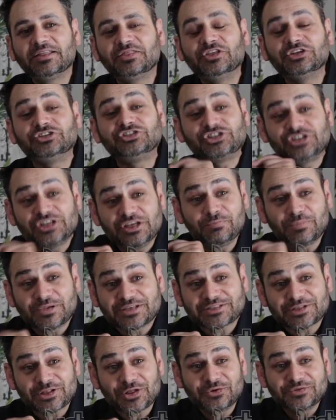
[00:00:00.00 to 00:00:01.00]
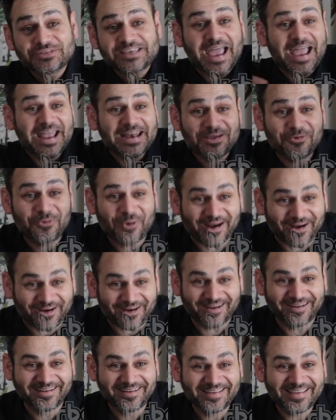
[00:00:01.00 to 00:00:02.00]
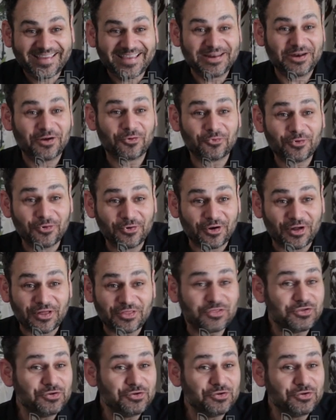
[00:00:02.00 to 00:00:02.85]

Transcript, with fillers: the cheapest loans anywhere in Arua.